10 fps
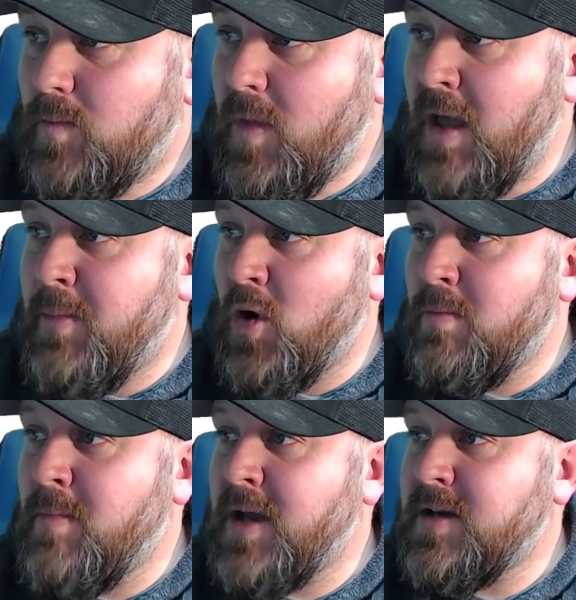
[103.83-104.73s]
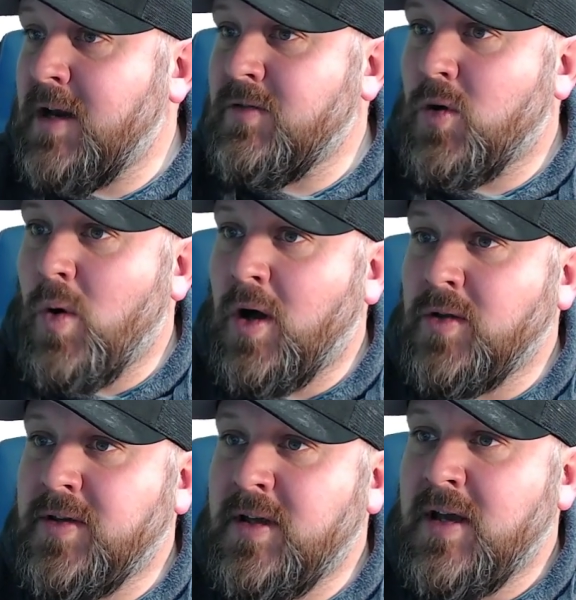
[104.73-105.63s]
about maintaining the
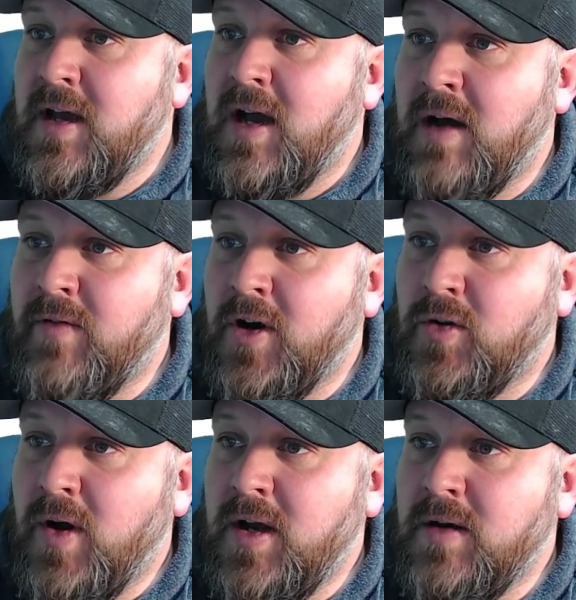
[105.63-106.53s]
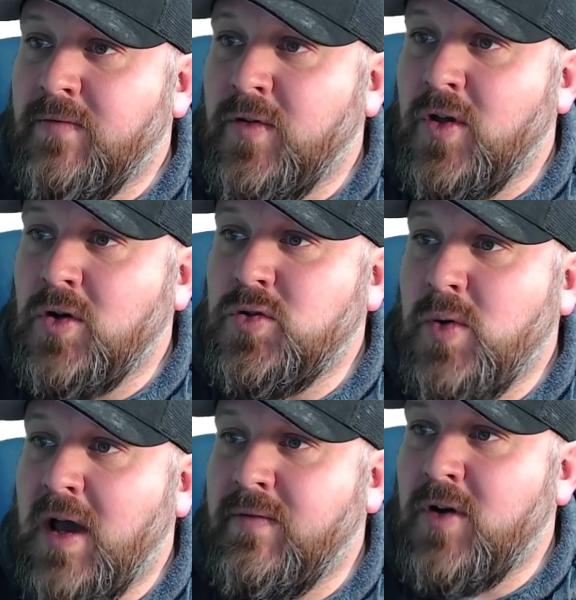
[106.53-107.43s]
quality of our grading. For those who
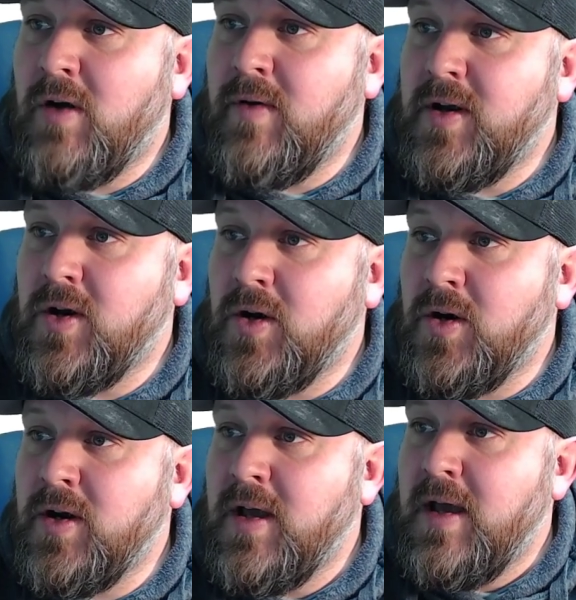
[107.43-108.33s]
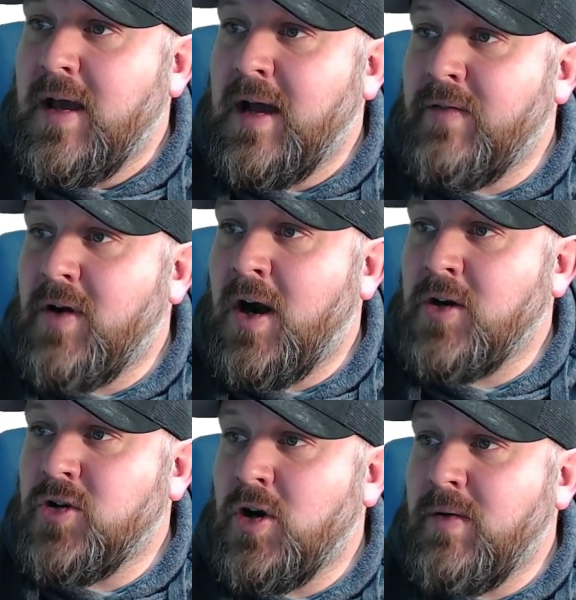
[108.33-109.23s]
haven't already heard,
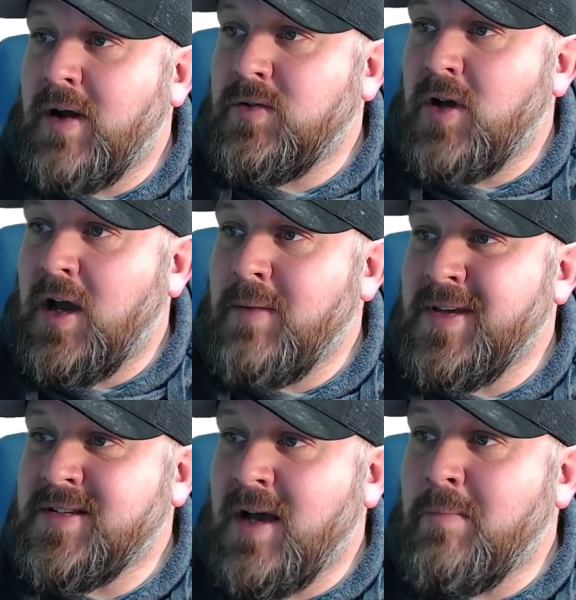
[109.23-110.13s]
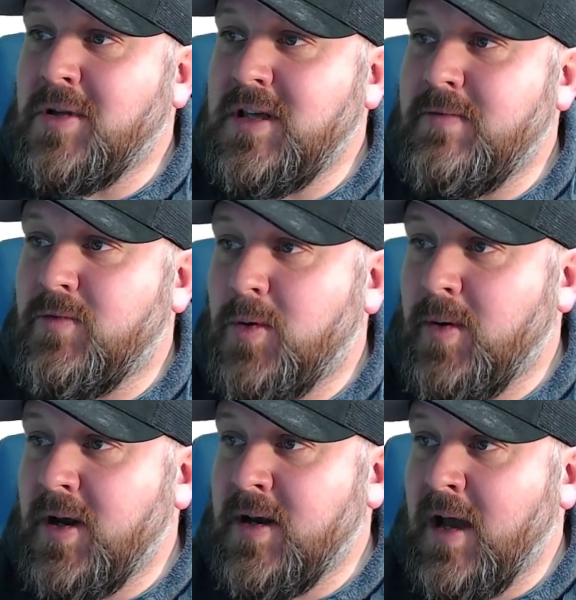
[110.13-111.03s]
our turnaround time is unbelievable
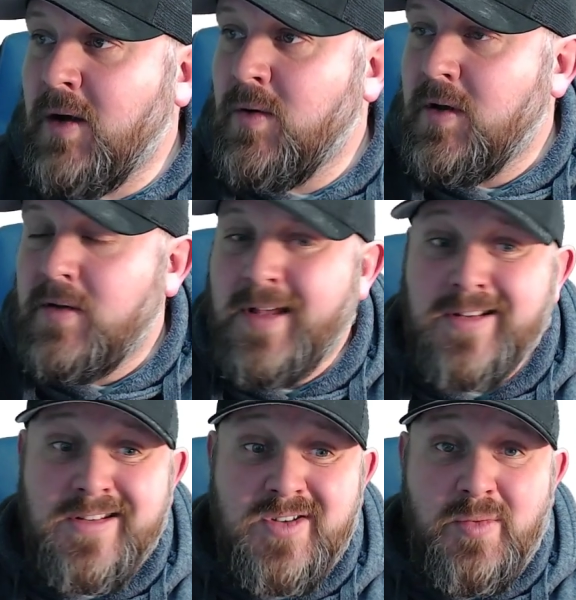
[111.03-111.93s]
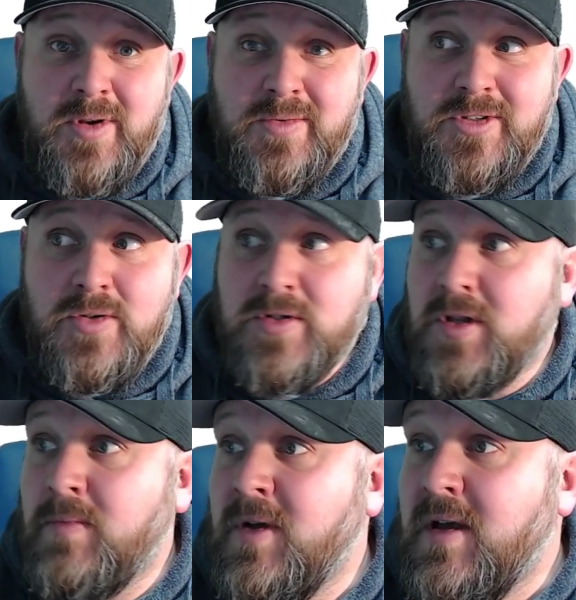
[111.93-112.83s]
right now. That's because nobody was using
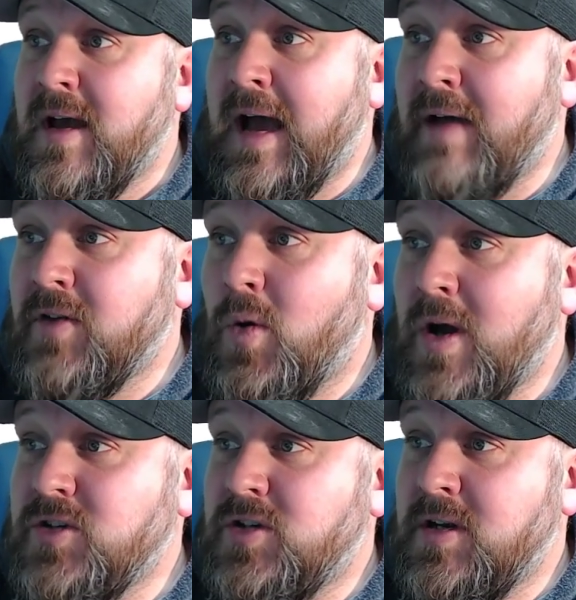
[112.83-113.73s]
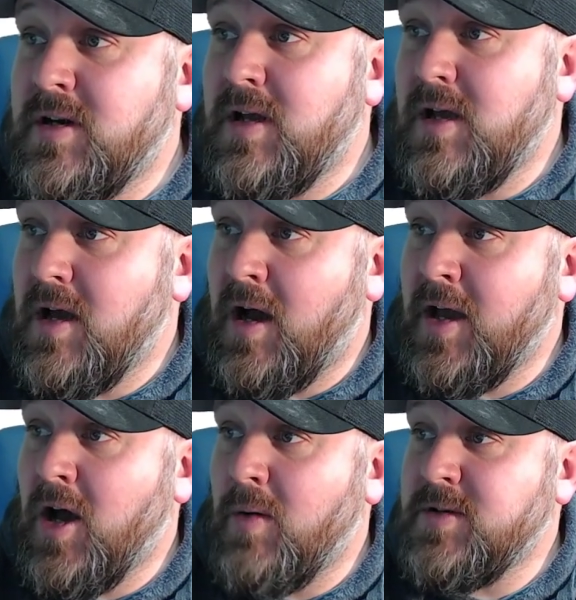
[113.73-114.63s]
them. The question I always